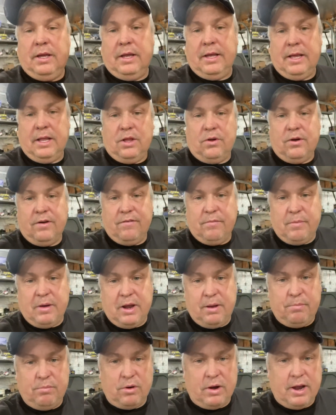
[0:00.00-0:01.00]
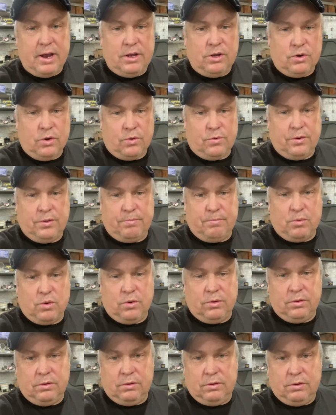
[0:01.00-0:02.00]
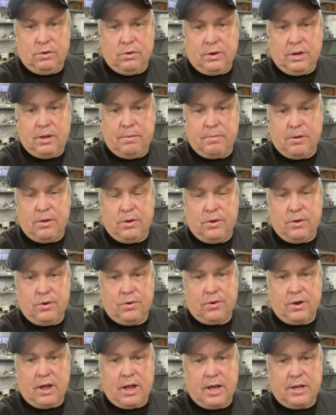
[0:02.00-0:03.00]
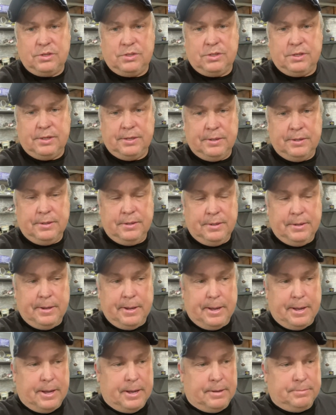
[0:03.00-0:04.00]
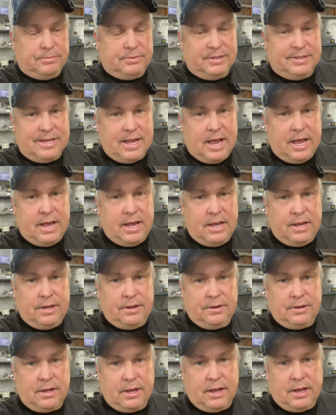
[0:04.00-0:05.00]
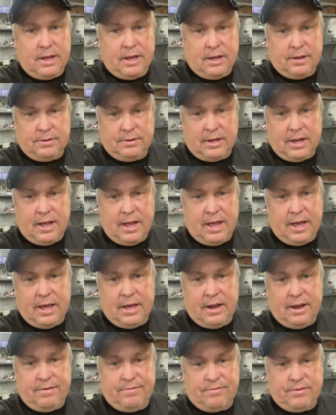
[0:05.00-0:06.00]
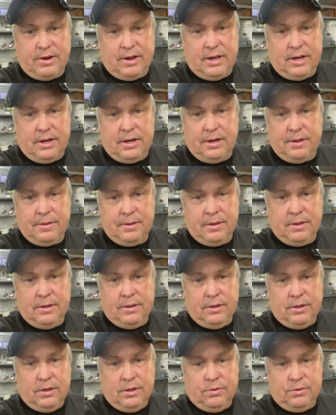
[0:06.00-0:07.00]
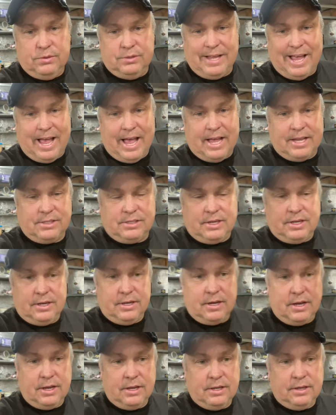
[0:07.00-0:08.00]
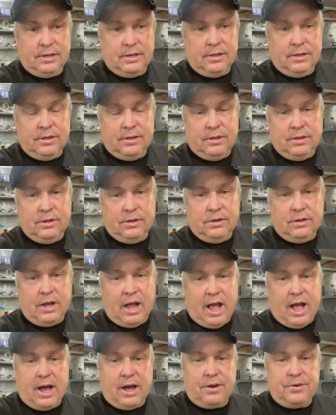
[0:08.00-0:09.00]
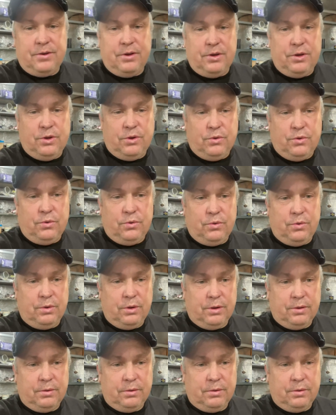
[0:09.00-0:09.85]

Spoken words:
Hello everybody, Brian York with Yorkie Moto Garage. Today I had a friend was asking, how do you